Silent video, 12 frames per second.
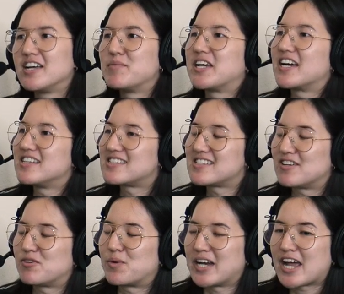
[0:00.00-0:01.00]
Because
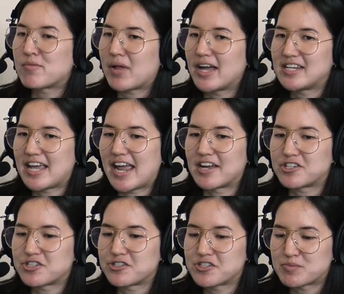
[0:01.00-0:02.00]
when I applied to
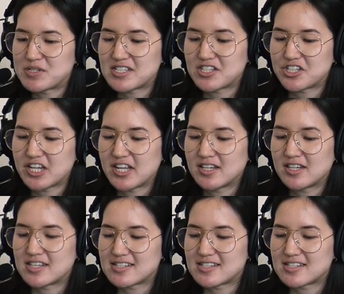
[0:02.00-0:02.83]
Andrew's position,